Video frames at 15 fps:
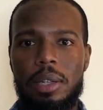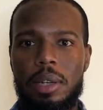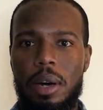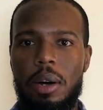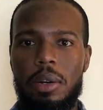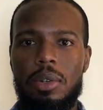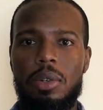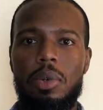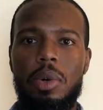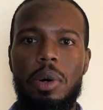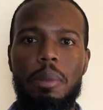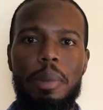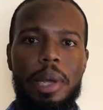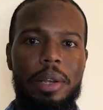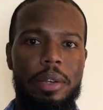talk to
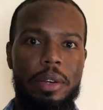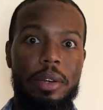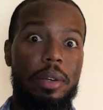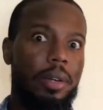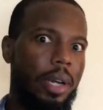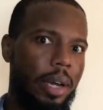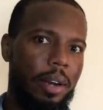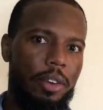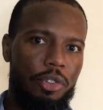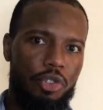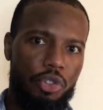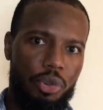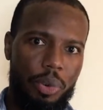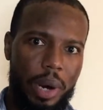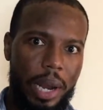them and you kind of
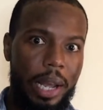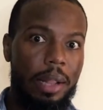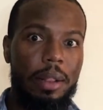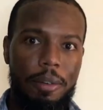drain